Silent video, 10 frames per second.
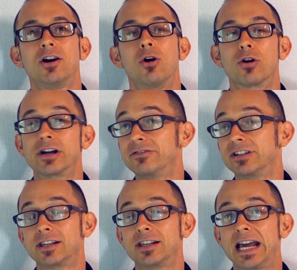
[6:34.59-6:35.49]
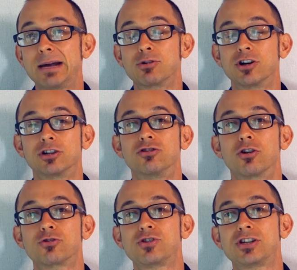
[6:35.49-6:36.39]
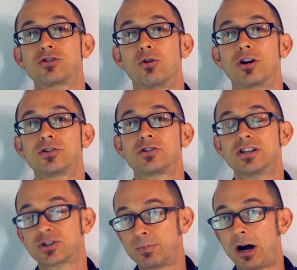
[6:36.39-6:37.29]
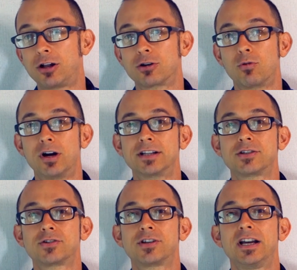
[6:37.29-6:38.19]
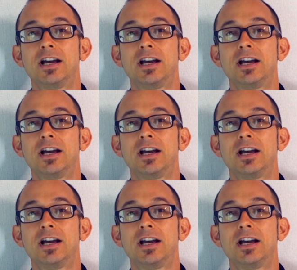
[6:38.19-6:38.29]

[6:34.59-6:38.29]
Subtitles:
or even the neighborhood grocery stores, the smaller ones.